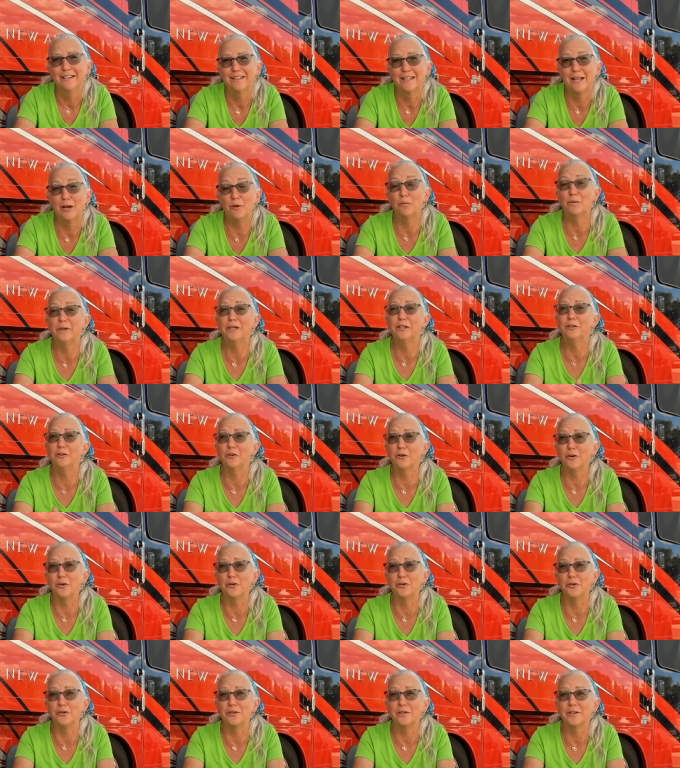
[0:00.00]
that we
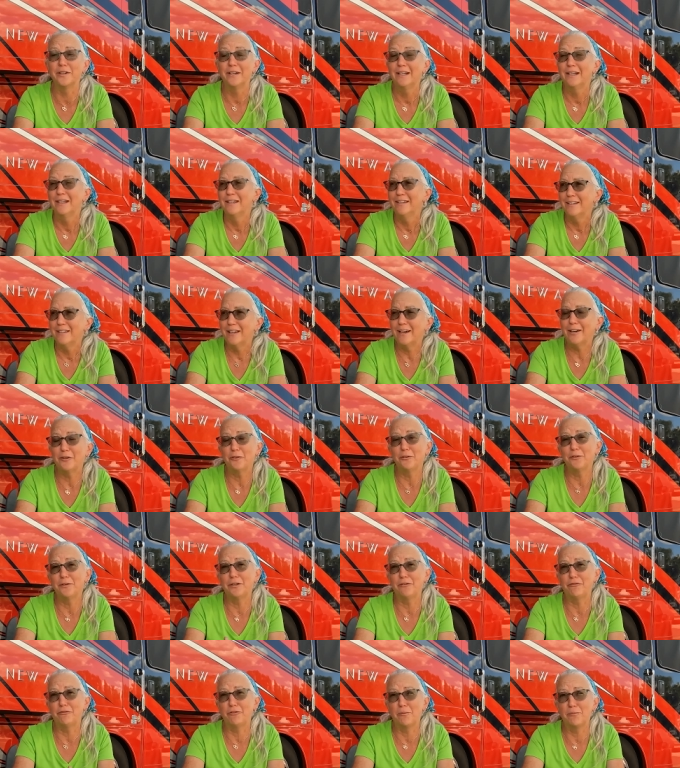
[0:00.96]
learned, not
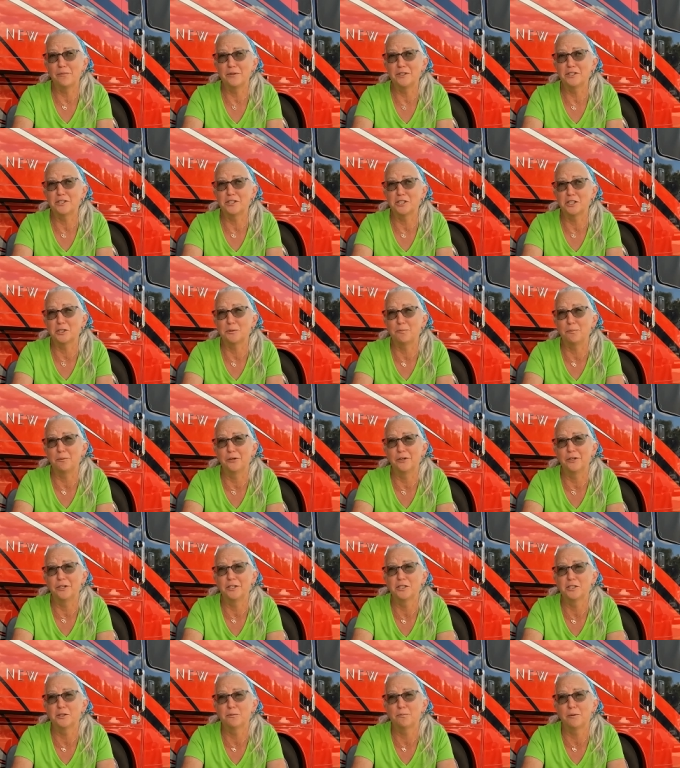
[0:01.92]
only from this
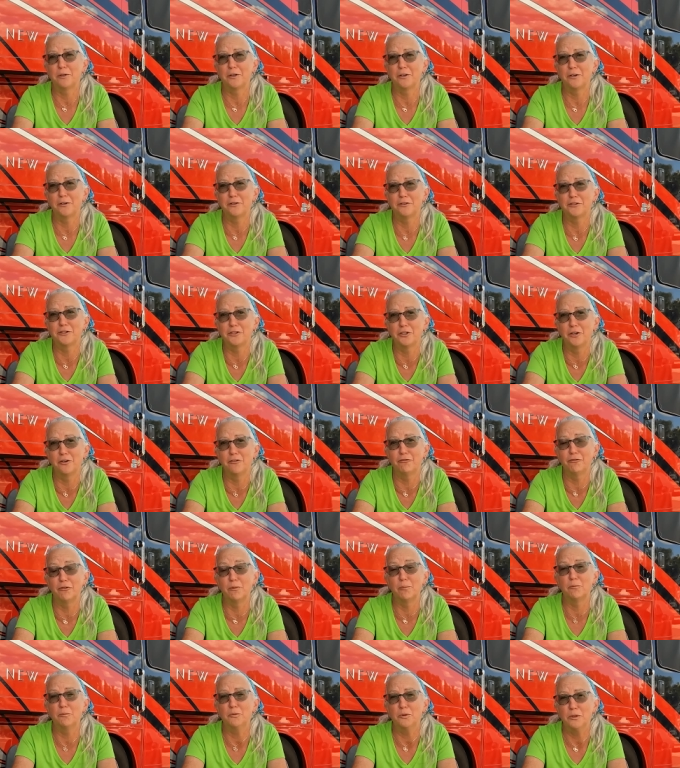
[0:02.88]
experience, but also
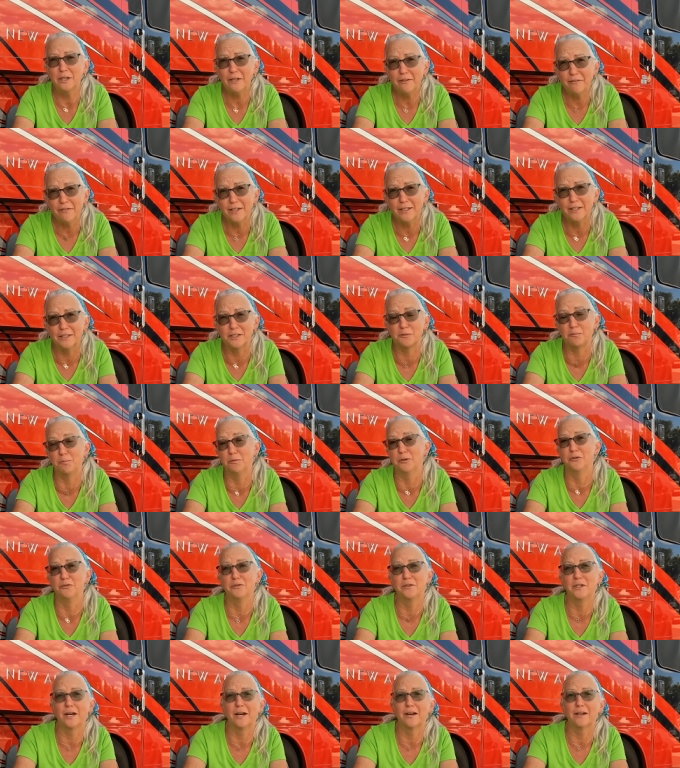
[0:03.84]
from previous
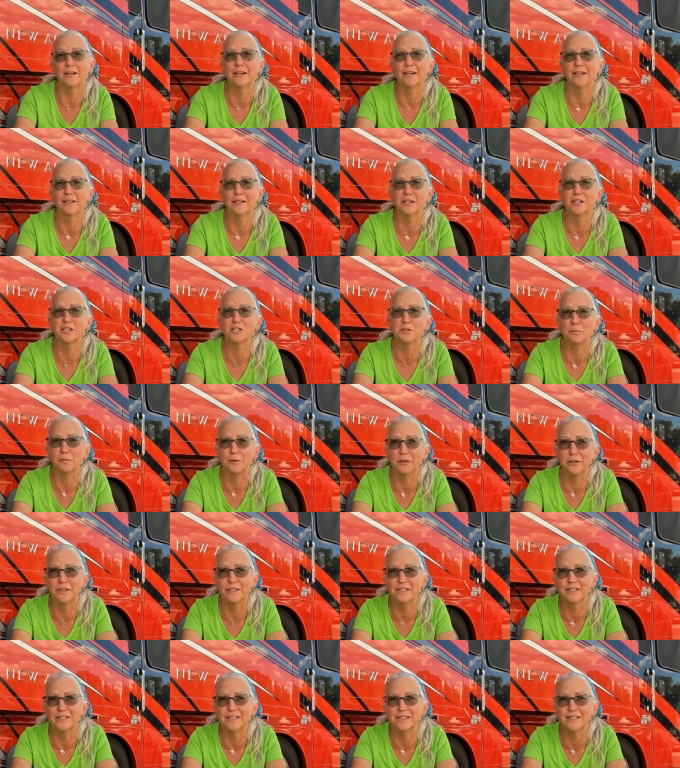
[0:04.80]
boondocking
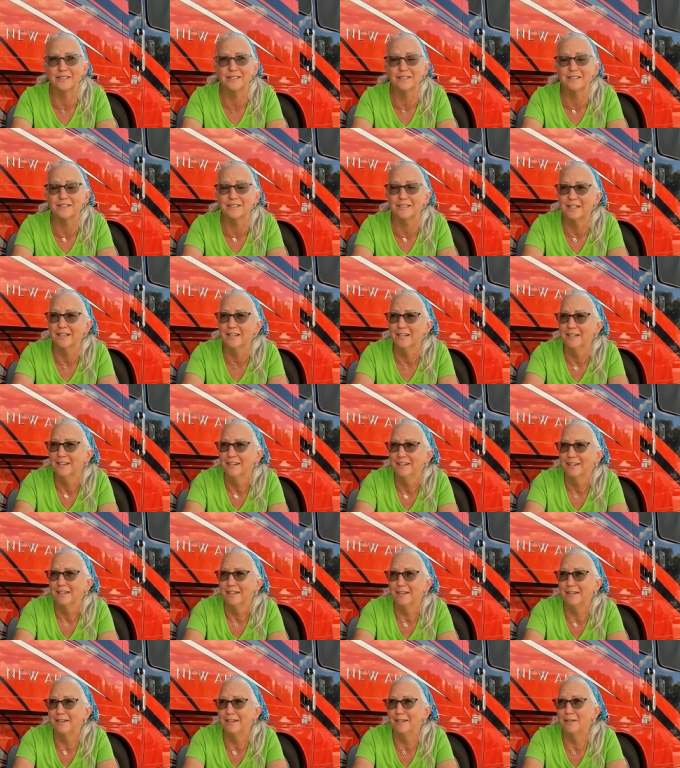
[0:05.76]
experiences.
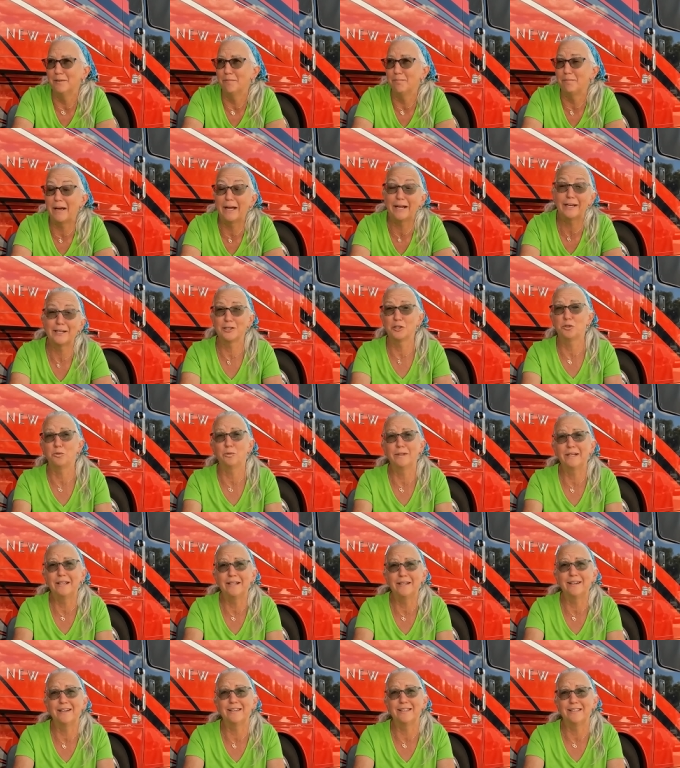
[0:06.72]
Uh, back in
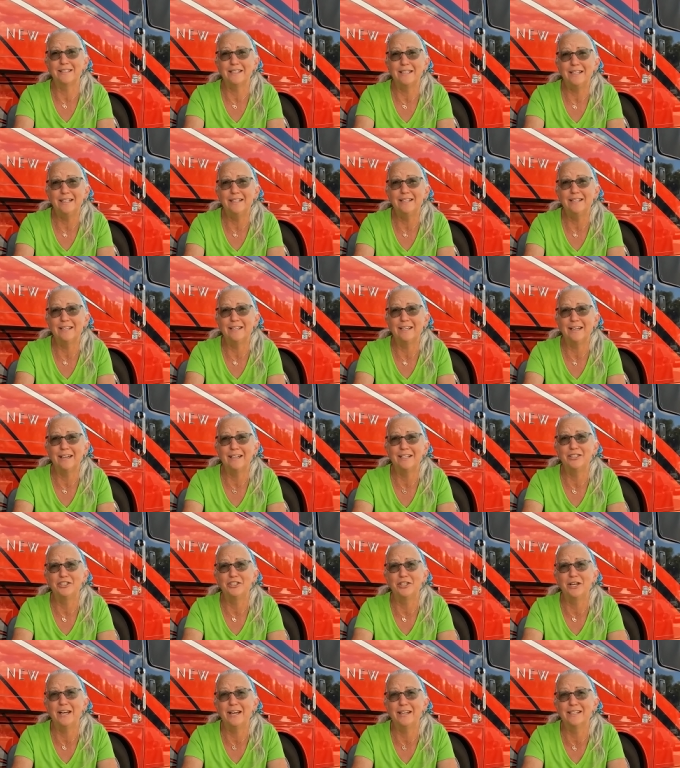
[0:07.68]
2019, in
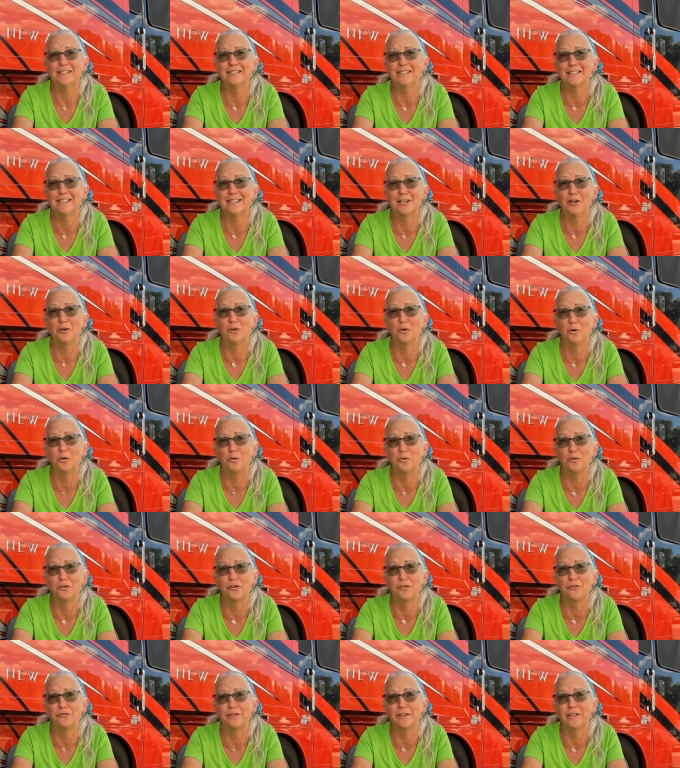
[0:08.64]
case you hadn't seen our
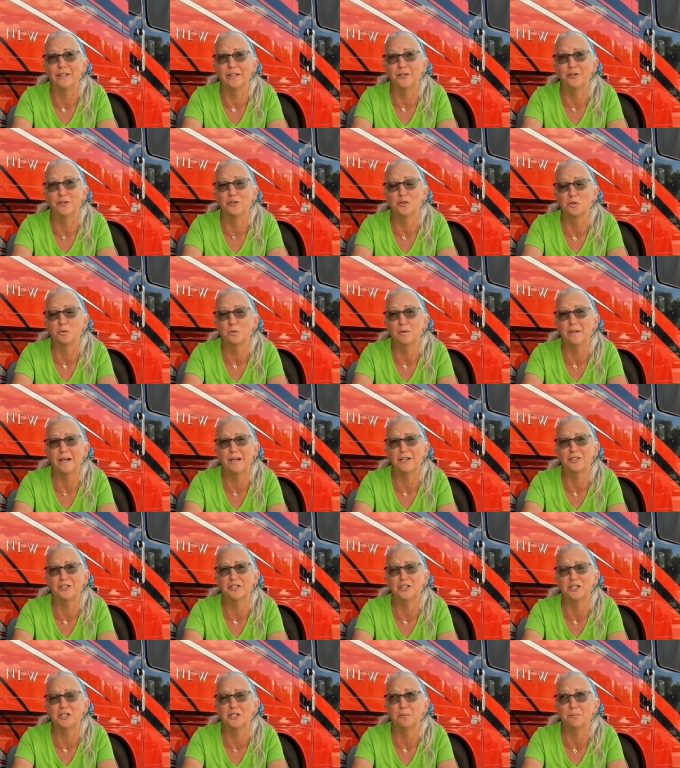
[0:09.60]
older videos, we
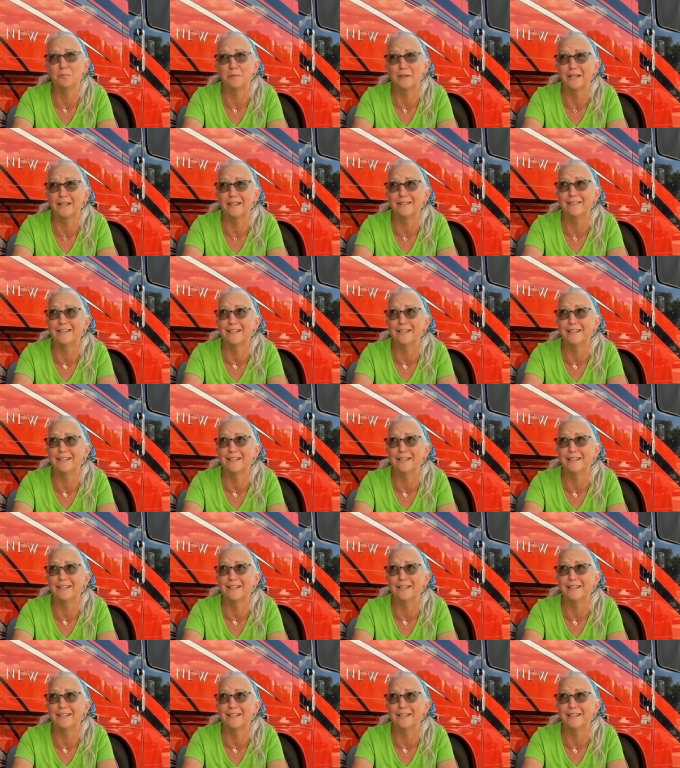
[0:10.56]
actually spent, I